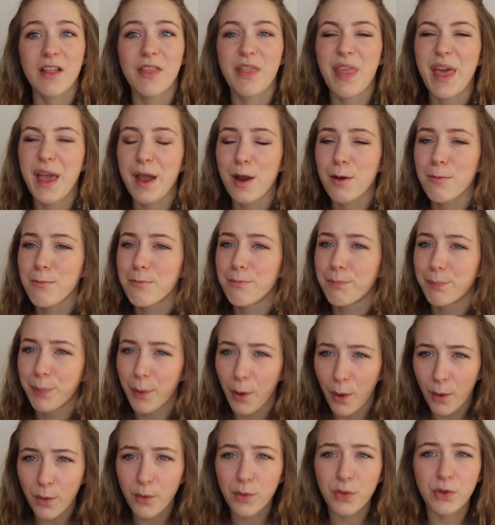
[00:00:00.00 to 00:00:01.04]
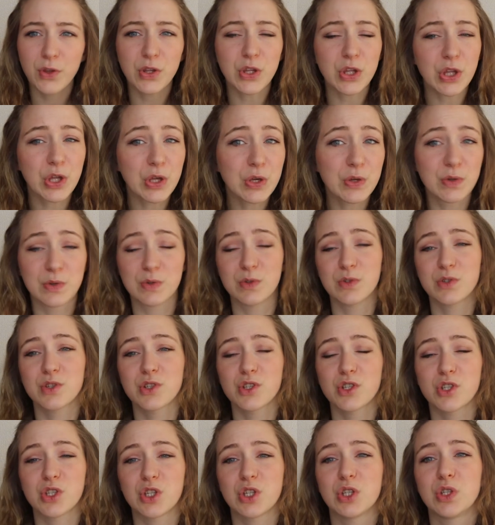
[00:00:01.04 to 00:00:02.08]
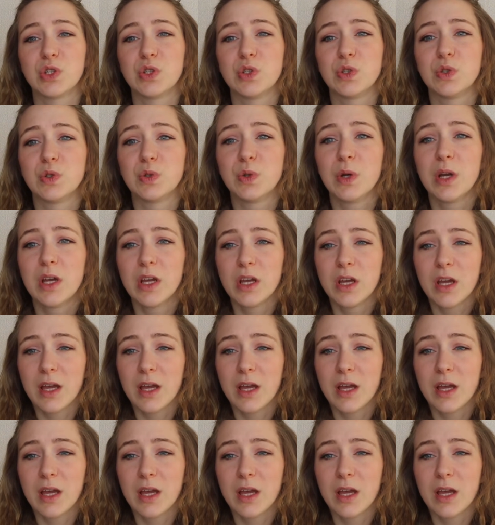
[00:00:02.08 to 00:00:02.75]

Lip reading: They are both used to